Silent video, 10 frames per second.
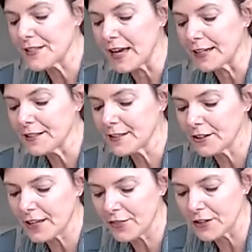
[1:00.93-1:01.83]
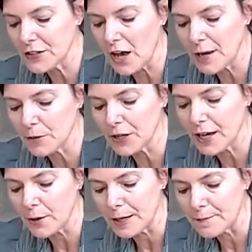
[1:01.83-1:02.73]
seconds. I'll get the timer
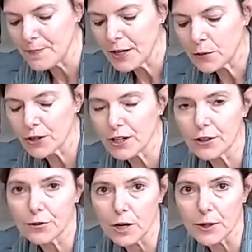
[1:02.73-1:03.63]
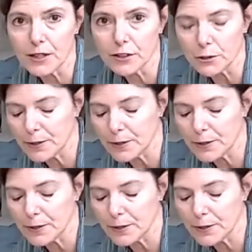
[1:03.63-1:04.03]
going. We're going to throw in a little